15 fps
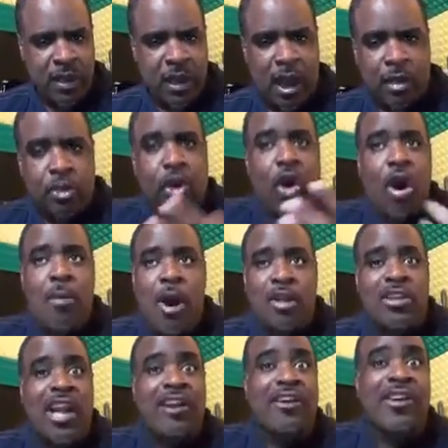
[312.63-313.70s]
Because you come
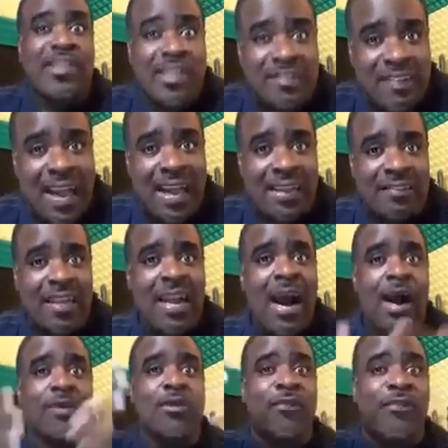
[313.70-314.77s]
out and criticize
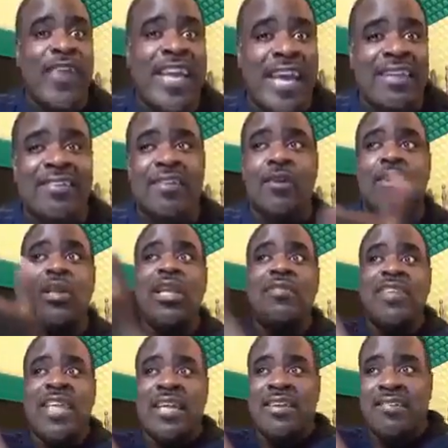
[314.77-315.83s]
and you forget you live
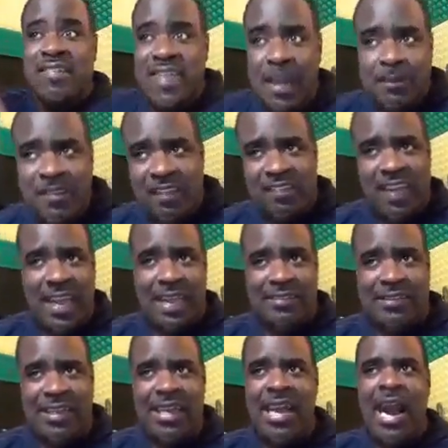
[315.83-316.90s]
in the same
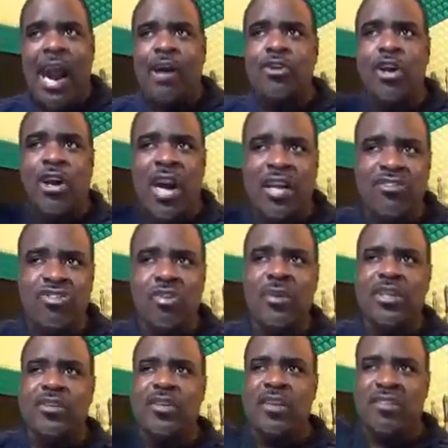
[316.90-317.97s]
society and you contribute
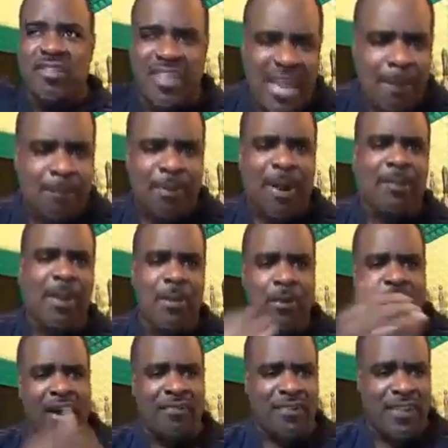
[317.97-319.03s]
to the same problem
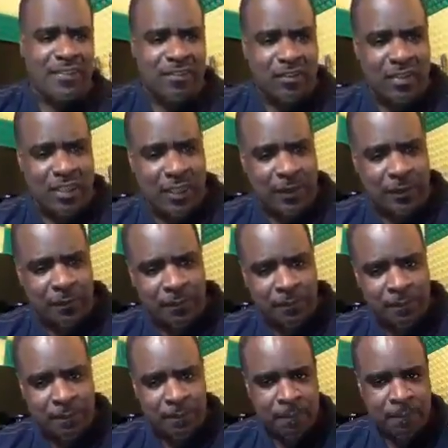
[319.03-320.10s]
we are faced today.
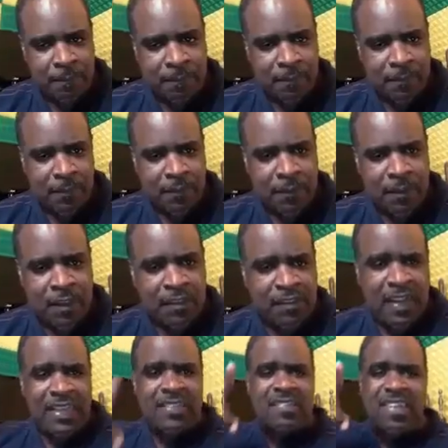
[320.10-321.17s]

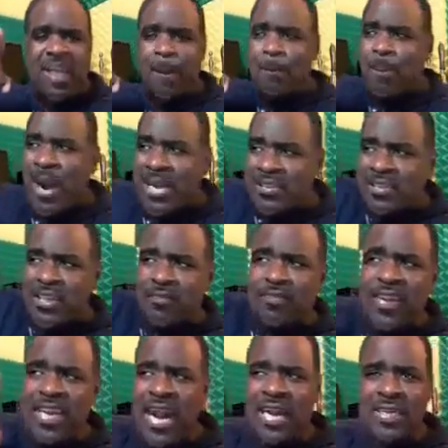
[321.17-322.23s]
So instead of pointing the
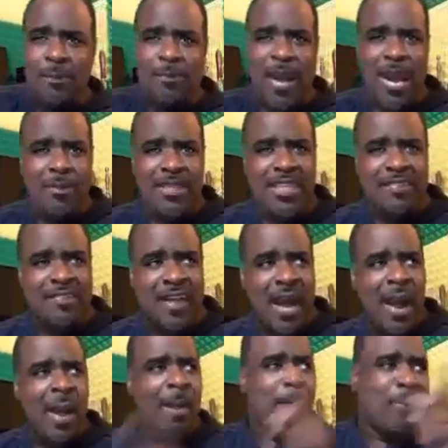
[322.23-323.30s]
finger at the Prime Minister,
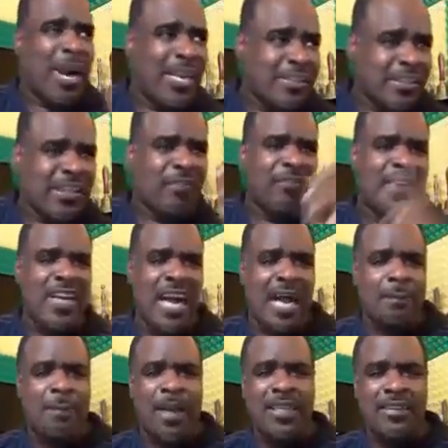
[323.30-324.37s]
pointing the finger
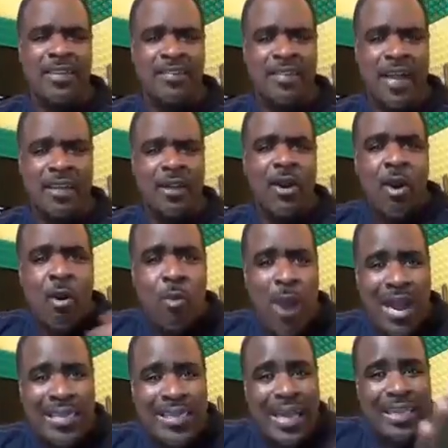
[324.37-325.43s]
at politician,
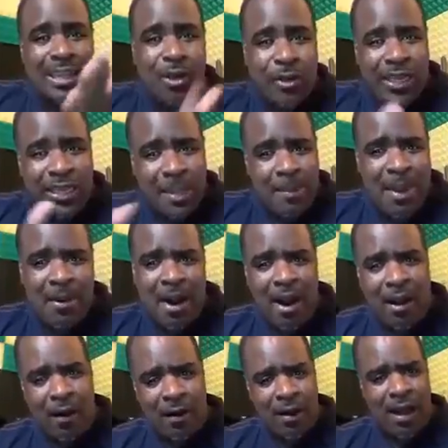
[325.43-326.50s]
why not look in the
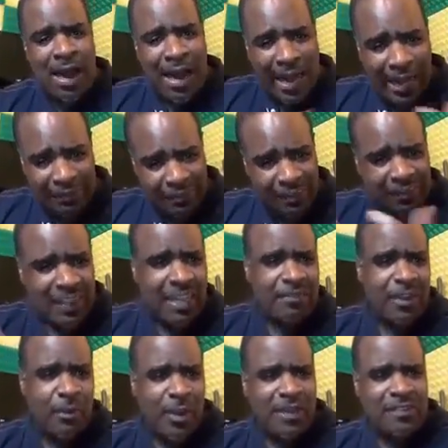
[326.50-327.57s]
mirror? Ask yourself
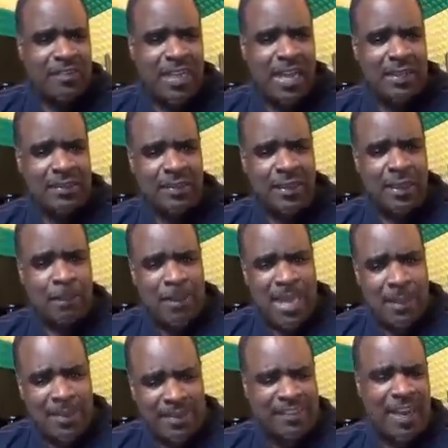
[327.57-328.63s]
the question,
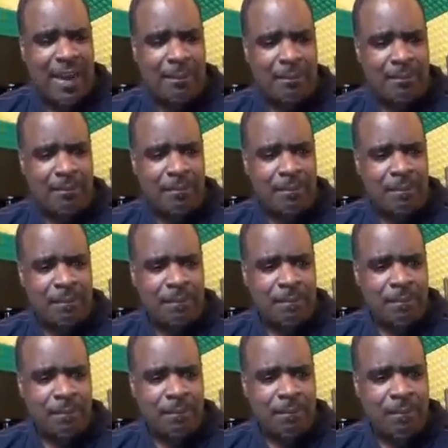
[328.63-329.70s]
Baby Sham.
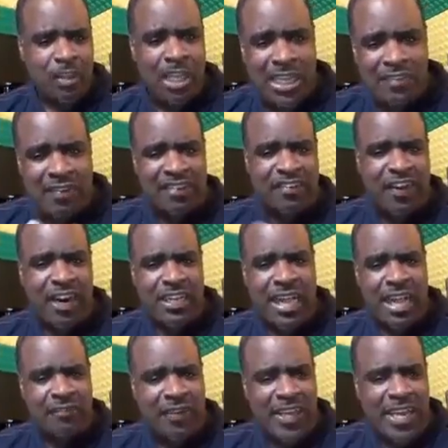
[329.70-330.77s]
You live at
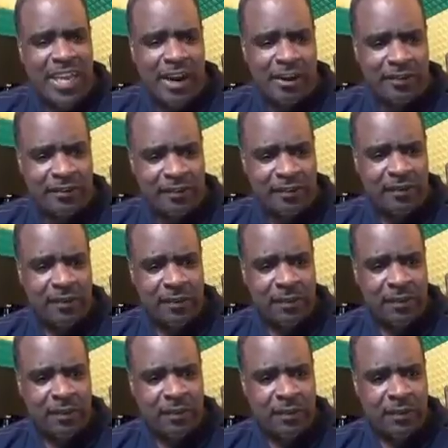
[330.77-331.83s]
Sherlock for years.
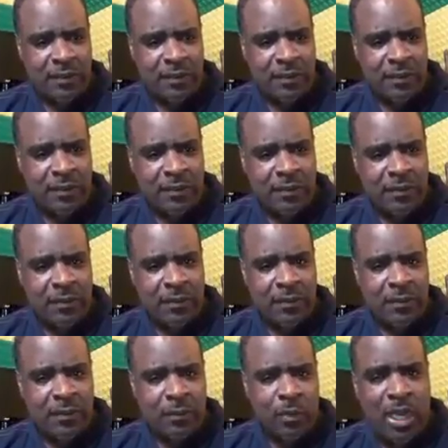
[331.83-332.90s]

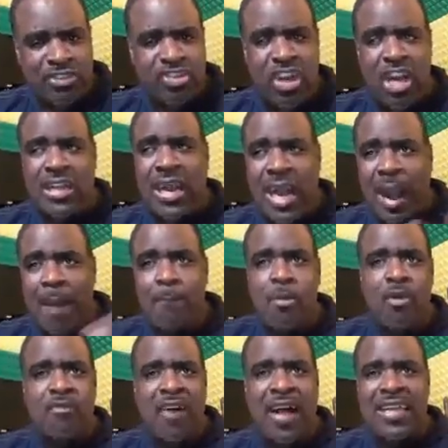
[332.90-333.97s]
When Sherlock and
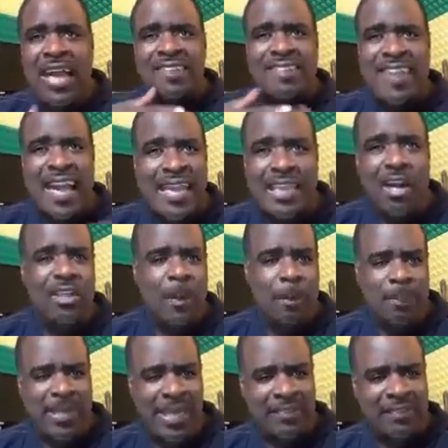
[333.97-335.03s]
Brook Valley are shell down the
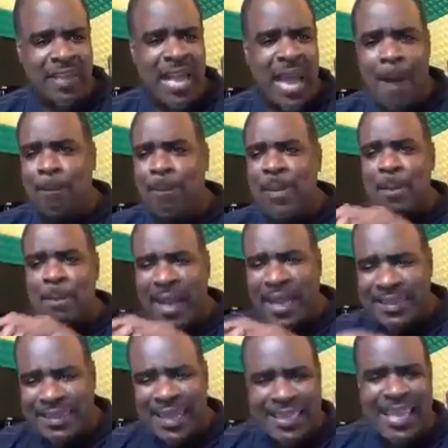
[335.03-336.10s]
place and people are
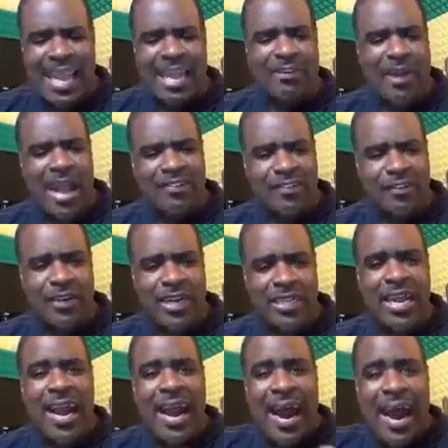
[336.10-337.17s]
dead like rice grain,
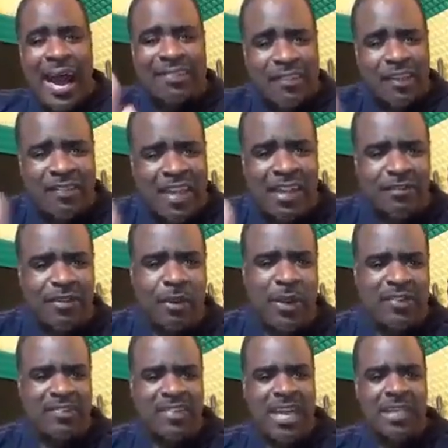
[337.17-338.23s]
ask yourself the
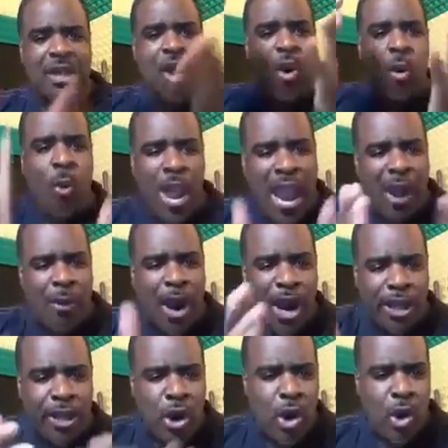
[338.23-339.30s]
question, where were
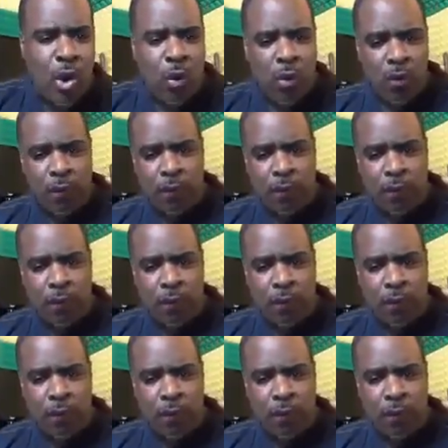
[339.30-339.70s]
you?